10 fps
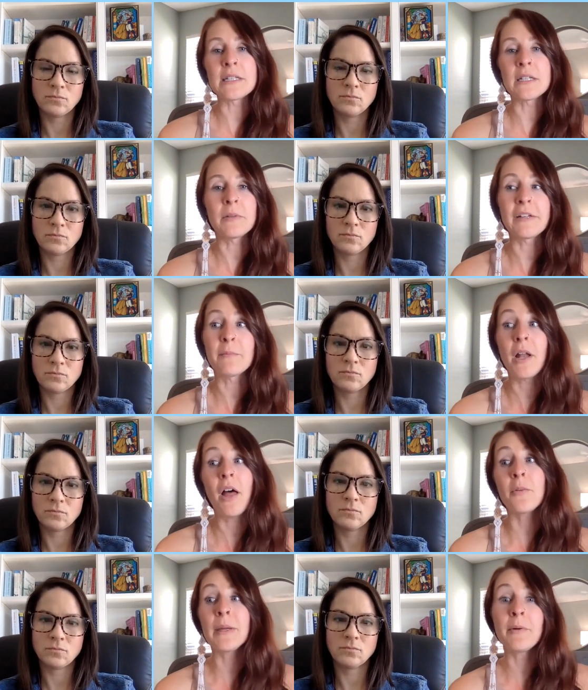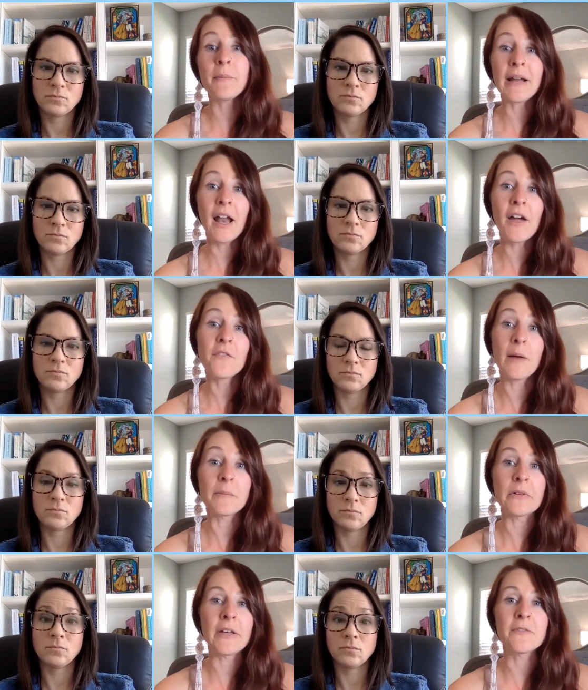Speaker 1: a belief, but other people might have that
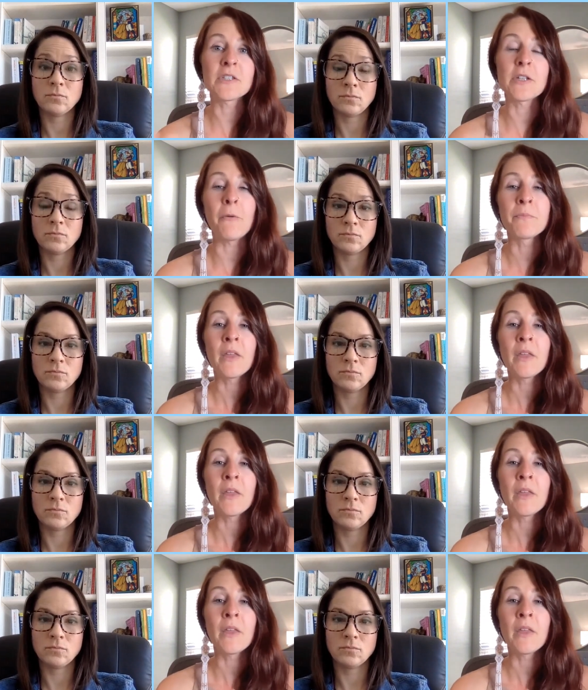belief. So